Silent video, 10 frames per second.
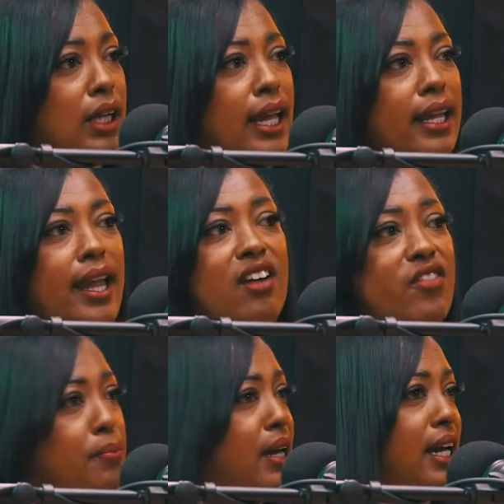Like
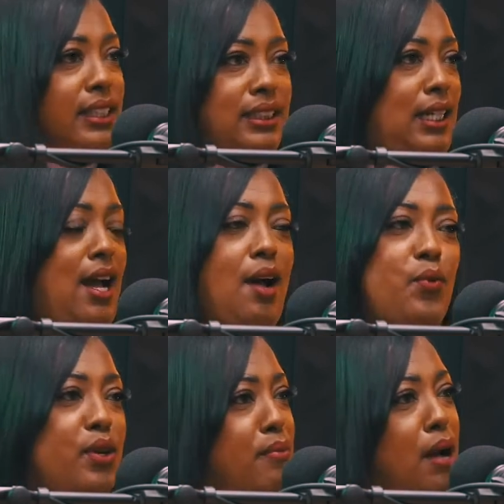everybody
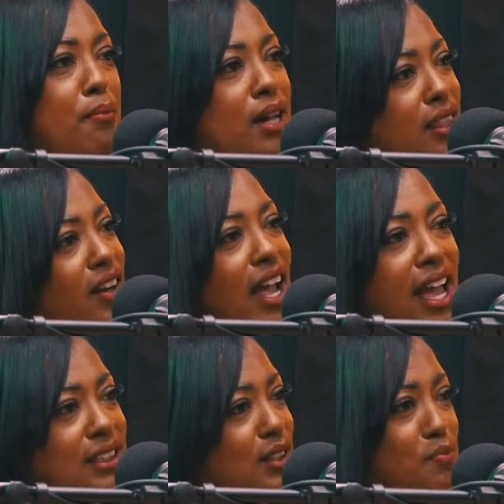shot with my mother.
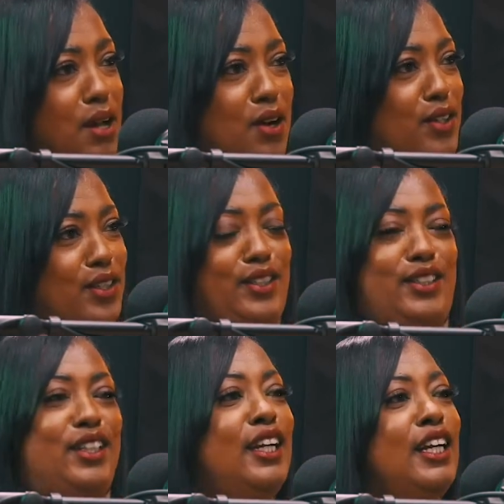Ask about
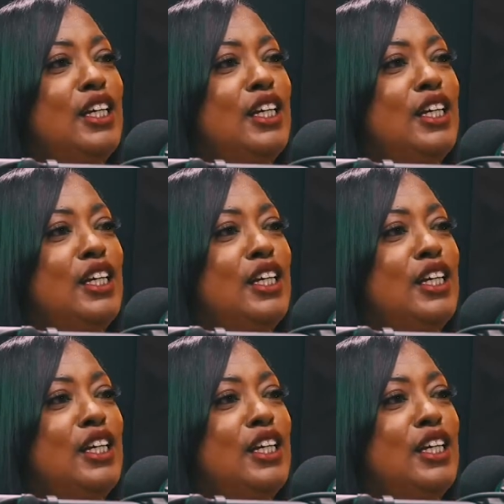her.